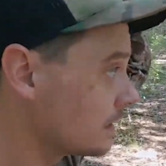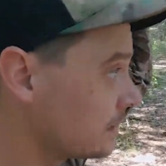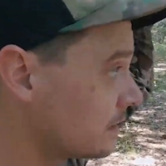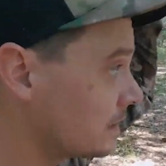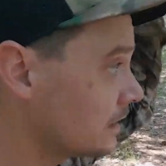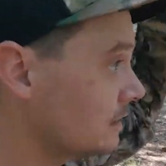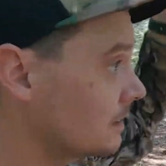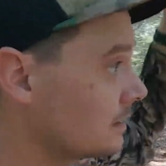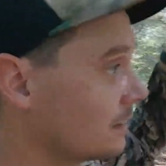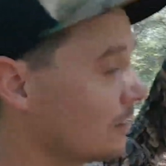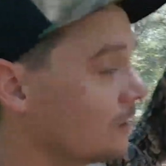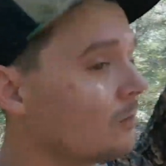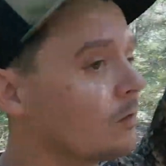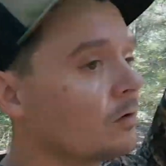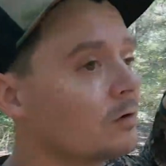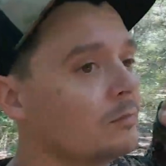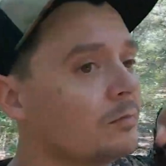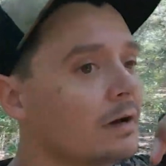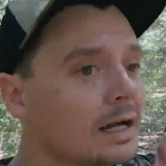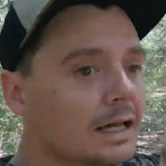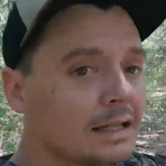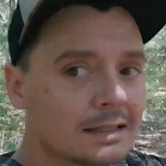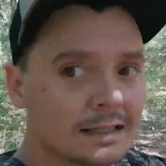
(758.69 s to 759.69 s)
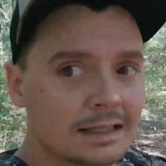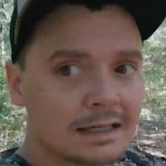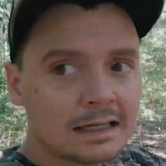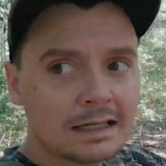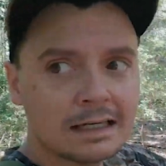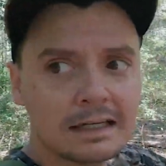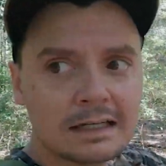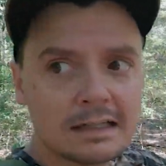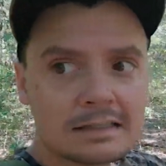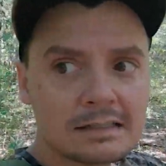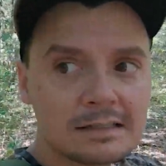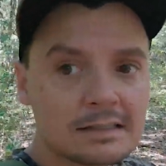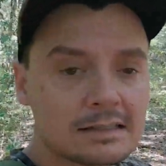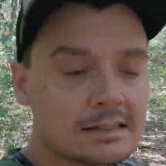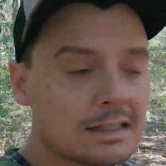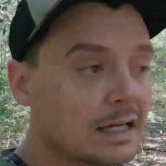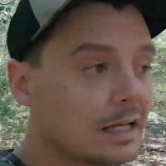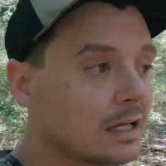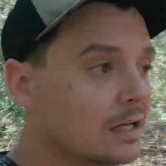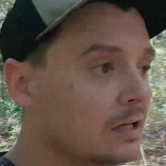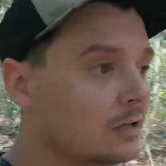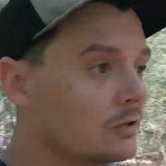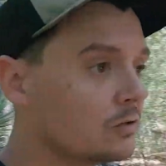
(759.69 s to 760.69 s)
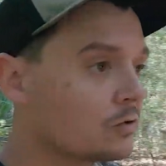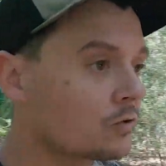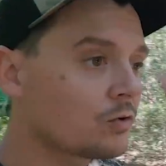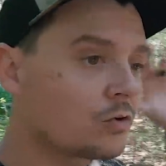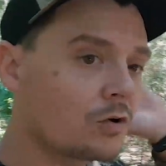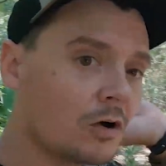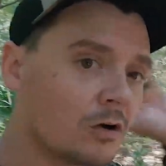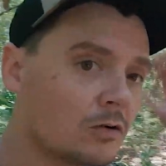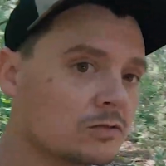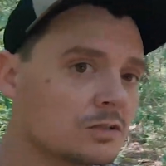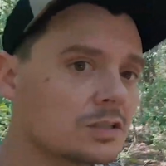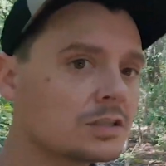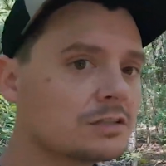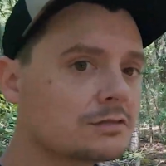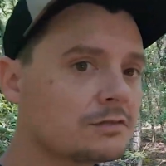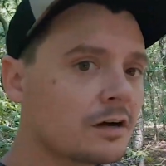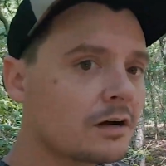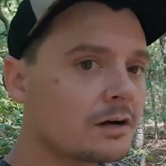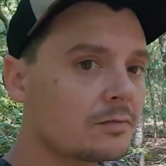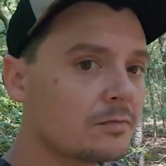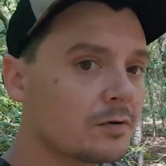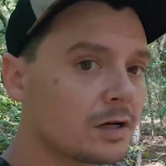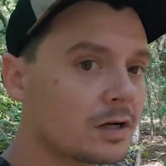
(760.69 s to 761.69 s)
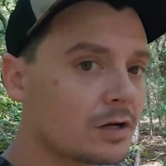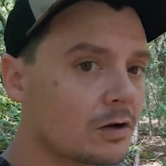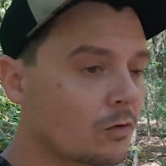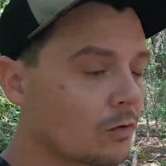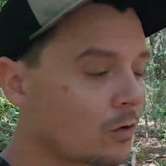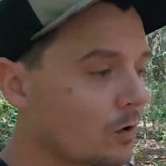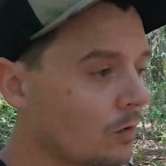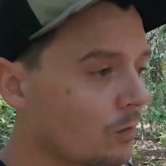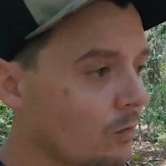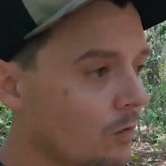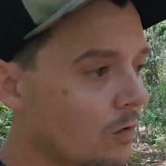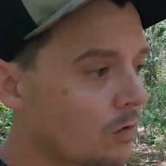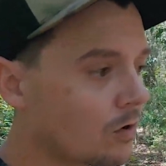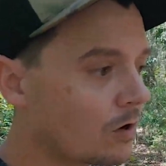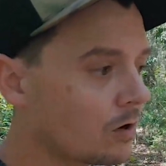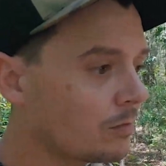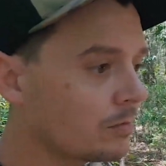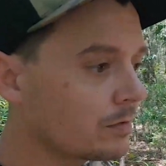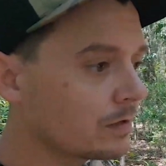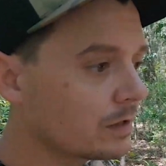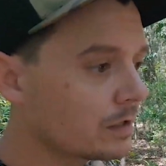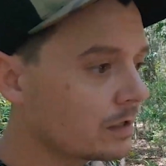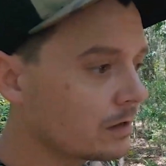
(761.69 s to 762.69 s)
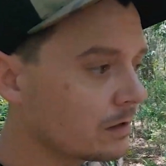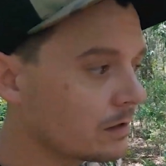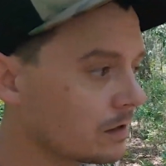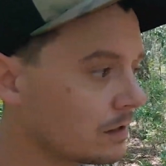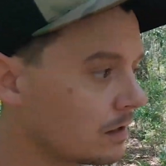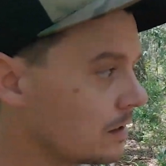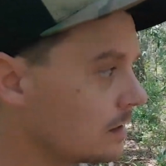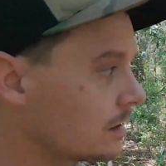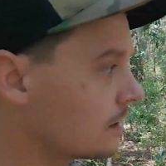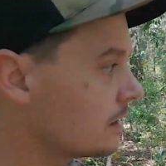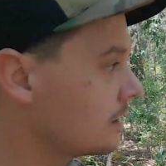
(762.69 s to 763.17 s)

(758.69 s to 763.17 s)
the only bad thing is they either cross this fire break or they walk up and down it.